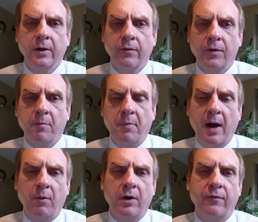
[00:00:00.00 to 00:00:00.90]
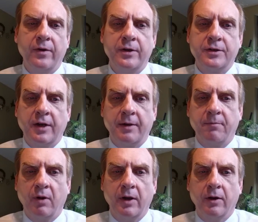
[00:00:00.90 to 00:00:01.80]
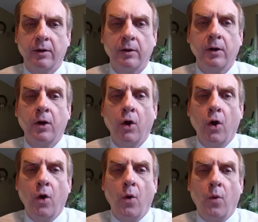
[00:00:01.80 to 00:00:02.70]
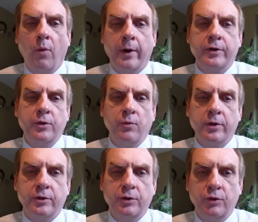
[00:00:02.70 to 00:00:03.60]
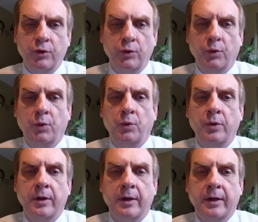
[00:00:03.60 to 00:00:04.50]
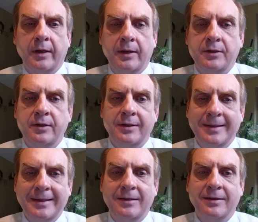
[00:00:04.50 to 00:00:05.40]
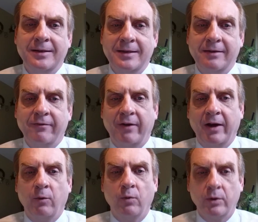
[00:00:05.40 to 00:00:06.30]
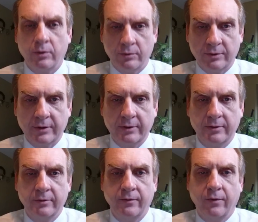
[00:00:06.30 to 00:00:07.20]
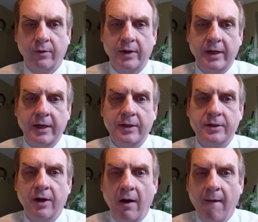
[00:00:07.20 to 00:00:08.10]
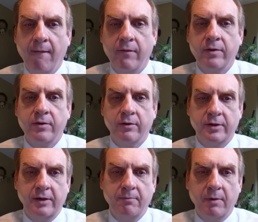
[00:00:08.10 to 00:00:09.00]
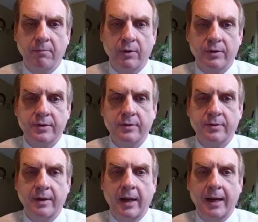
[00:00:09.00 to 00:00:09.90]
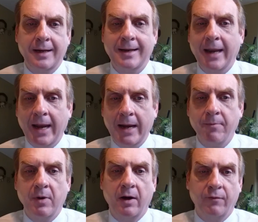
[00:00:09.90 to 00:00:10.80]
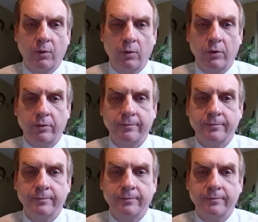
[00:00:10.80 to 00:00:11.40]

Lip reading: For the power of Finish Line Planner, what you want to do is you need to identify roles for each of your team members, a name of a role.